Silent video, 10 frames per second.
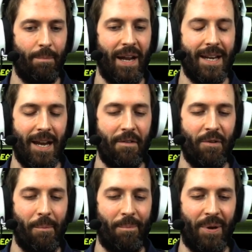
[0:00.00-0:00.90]
Pinkie
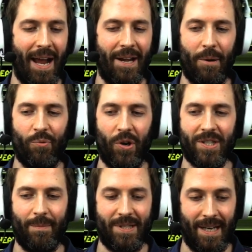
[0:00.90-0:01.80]
from gaining
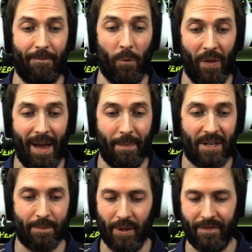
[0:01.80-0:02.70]
proximity. Well, that
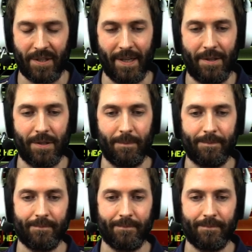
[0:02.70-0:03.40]
makes perfect sense.